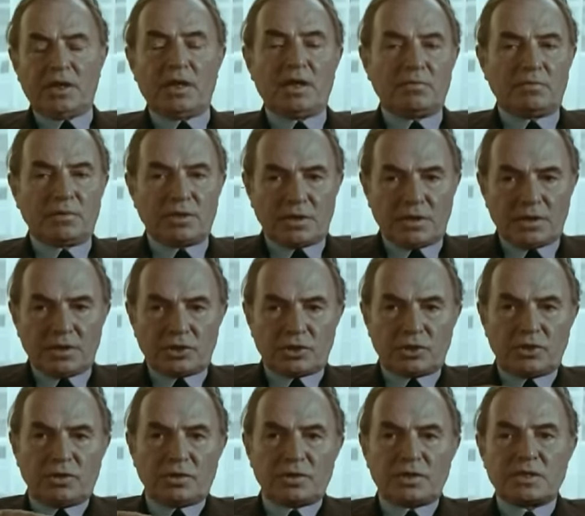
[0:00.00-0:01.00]
uh, within a
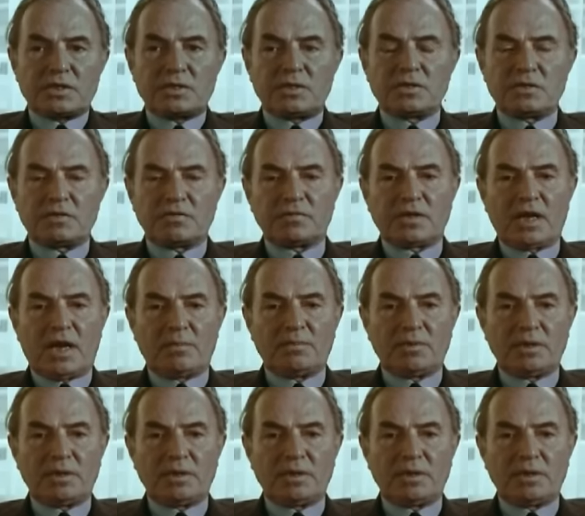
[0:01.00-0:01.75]
short distance of time,